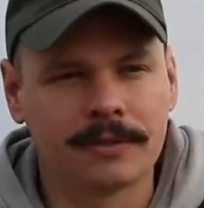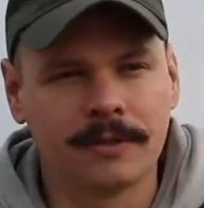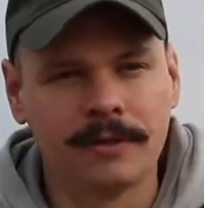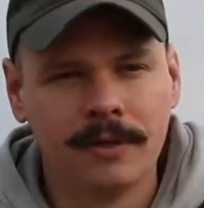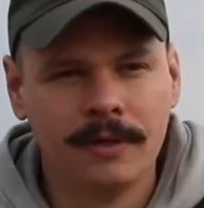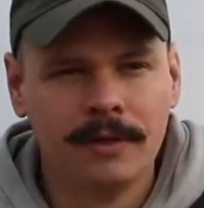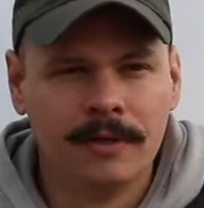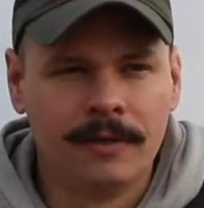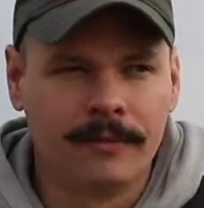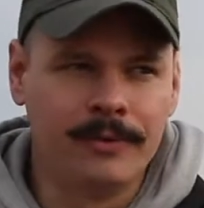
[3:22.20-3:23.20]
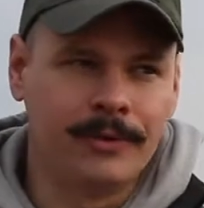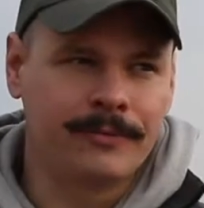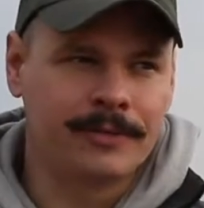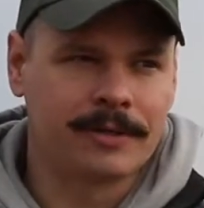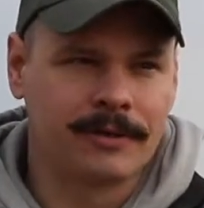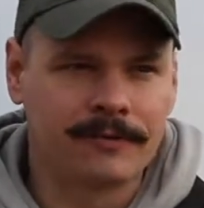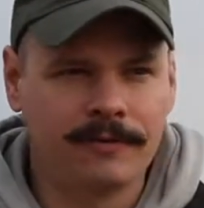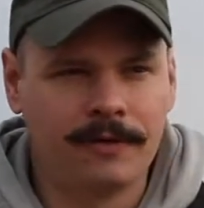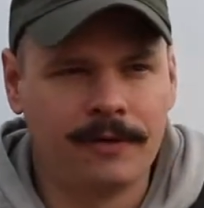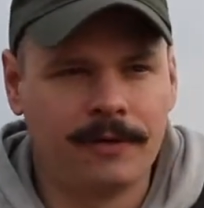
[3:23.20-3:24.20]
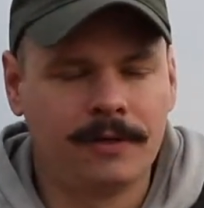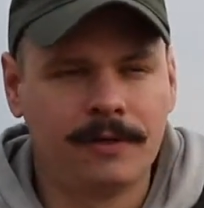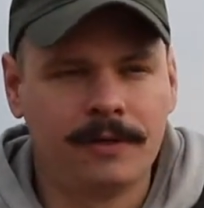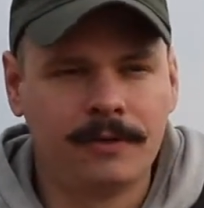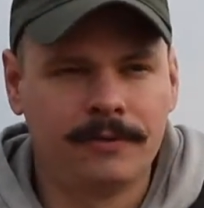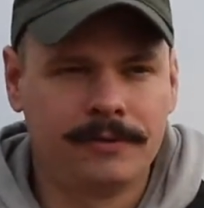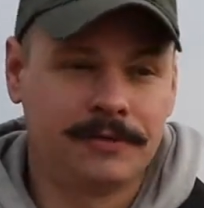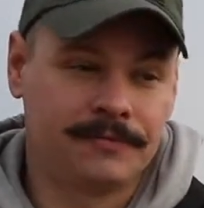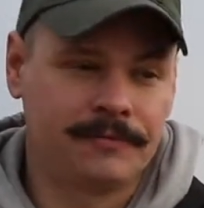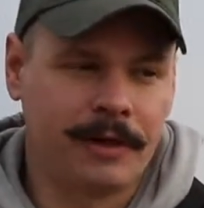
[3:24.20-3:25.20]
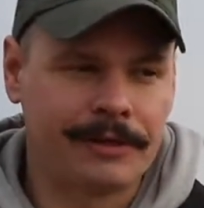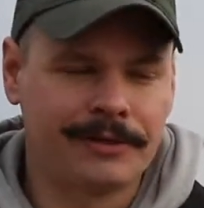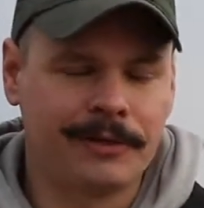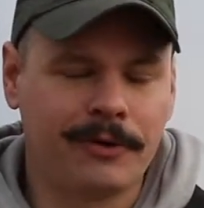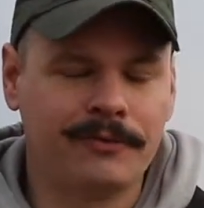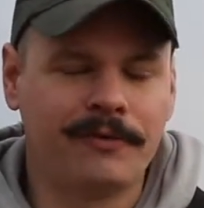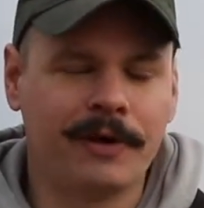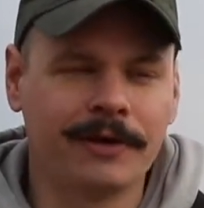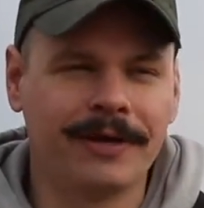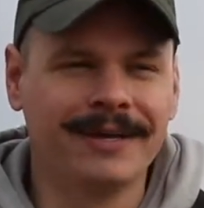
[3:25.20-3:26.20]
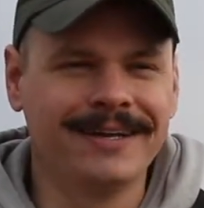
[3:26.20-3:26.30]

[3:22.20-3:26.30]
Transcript: So I'm doing it myself, which is actually quite fun.